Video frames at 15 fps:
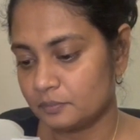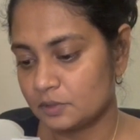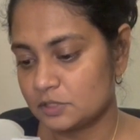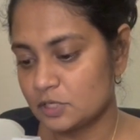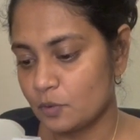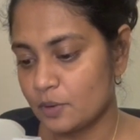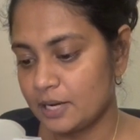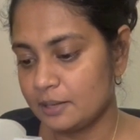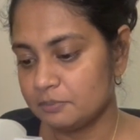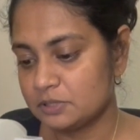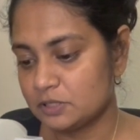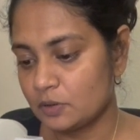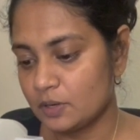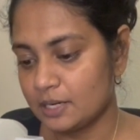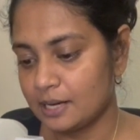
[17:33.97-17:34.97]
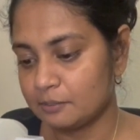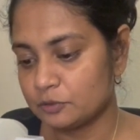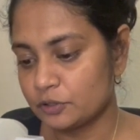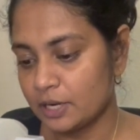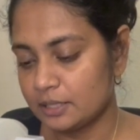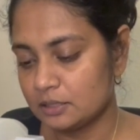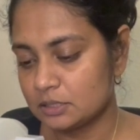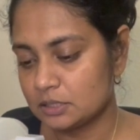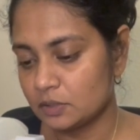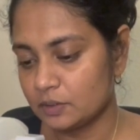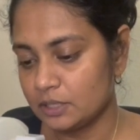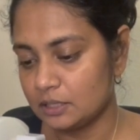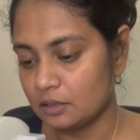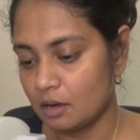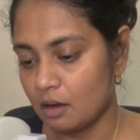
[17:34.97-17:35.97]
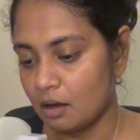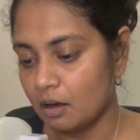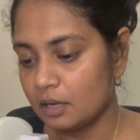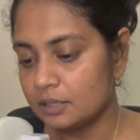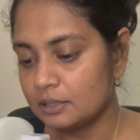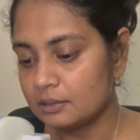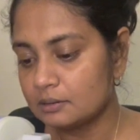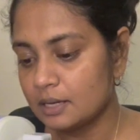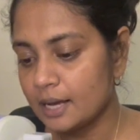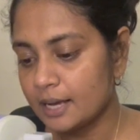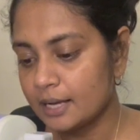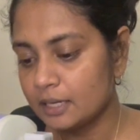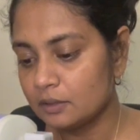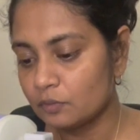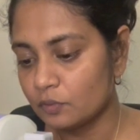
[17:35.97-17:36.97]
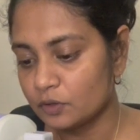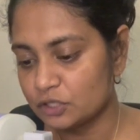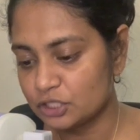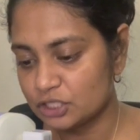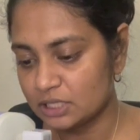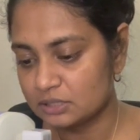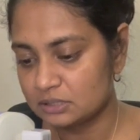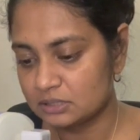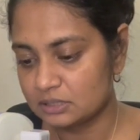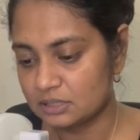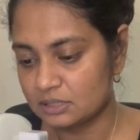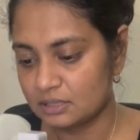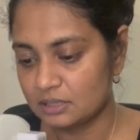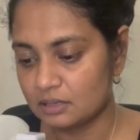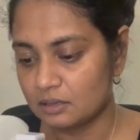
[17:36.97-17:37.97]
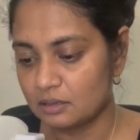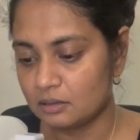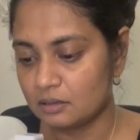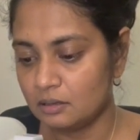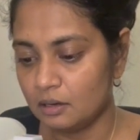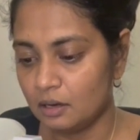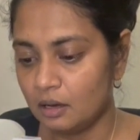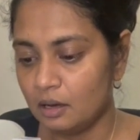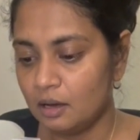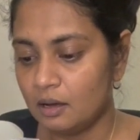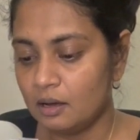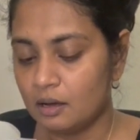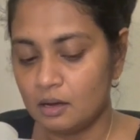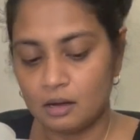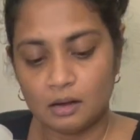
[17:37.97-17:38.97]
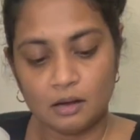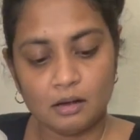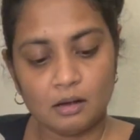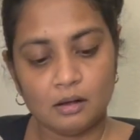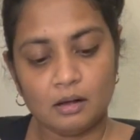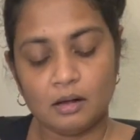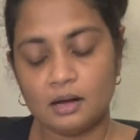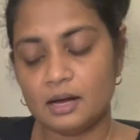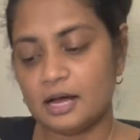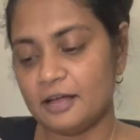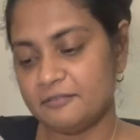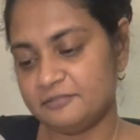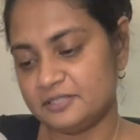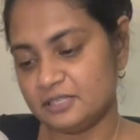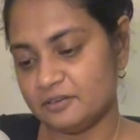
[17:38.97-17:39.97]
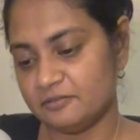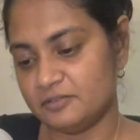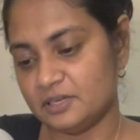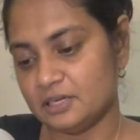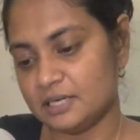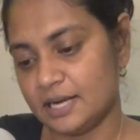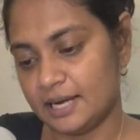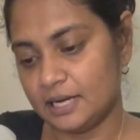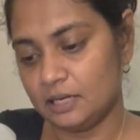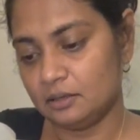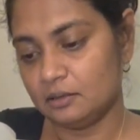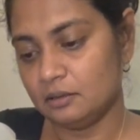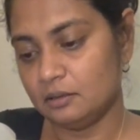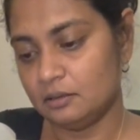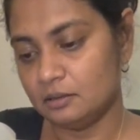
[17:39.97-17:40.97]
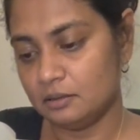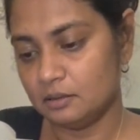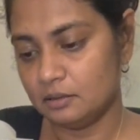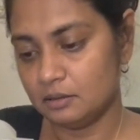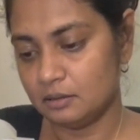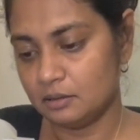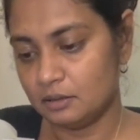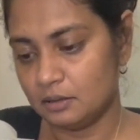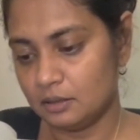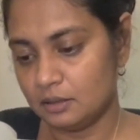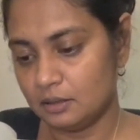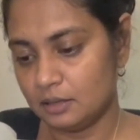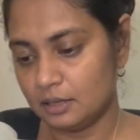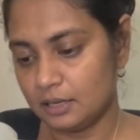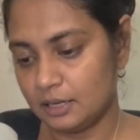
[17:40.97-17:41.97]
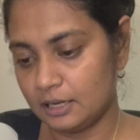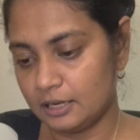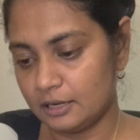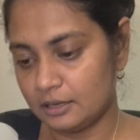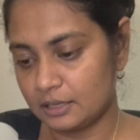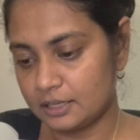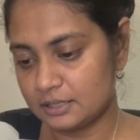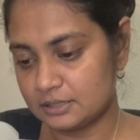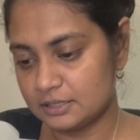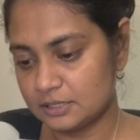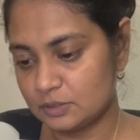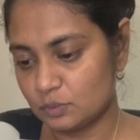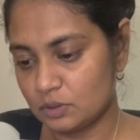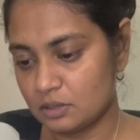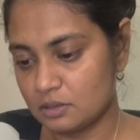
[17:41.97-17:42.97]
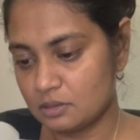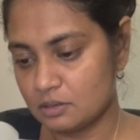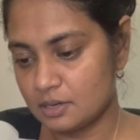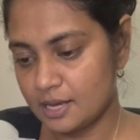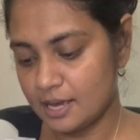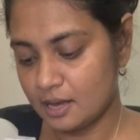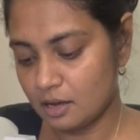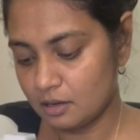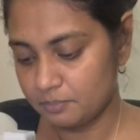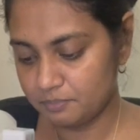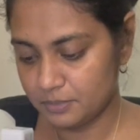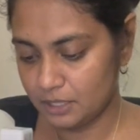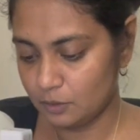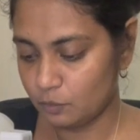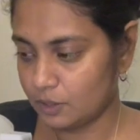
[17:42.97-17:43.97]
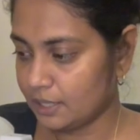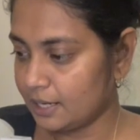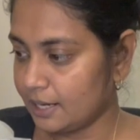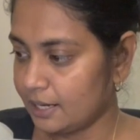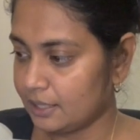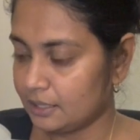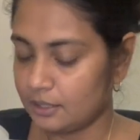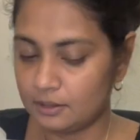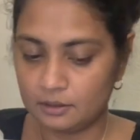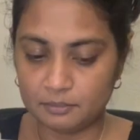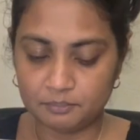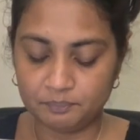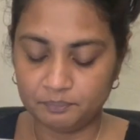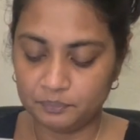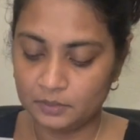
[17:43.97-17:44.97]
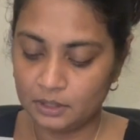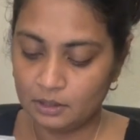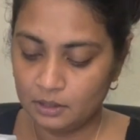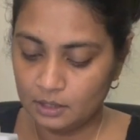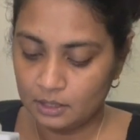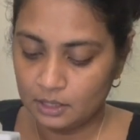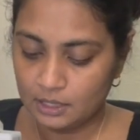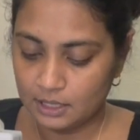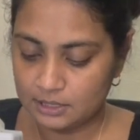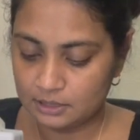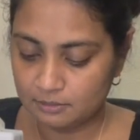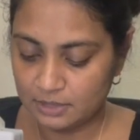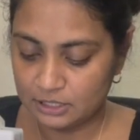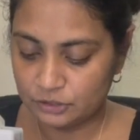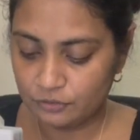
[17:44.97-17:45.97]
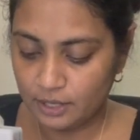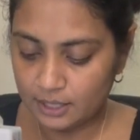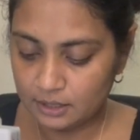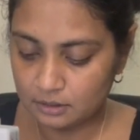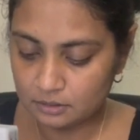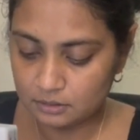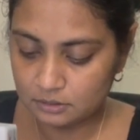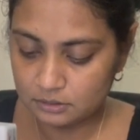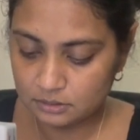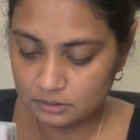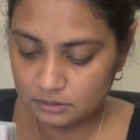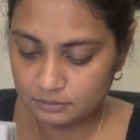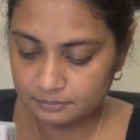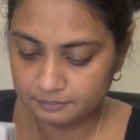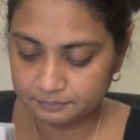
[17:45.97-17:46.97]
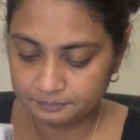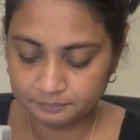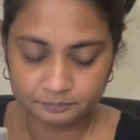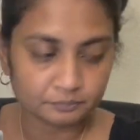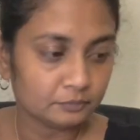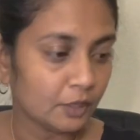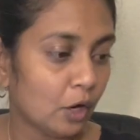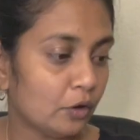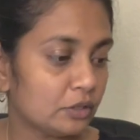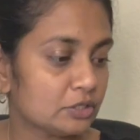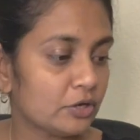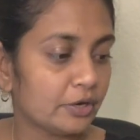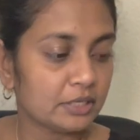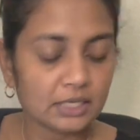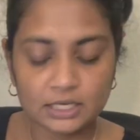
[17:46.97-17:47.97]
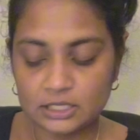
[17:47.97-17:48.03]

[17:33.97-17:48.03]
So when I'm sewing, I'm trying to sew either on the line or just to the left of the line, because this will help me when I am cutting my triangles, or sorry,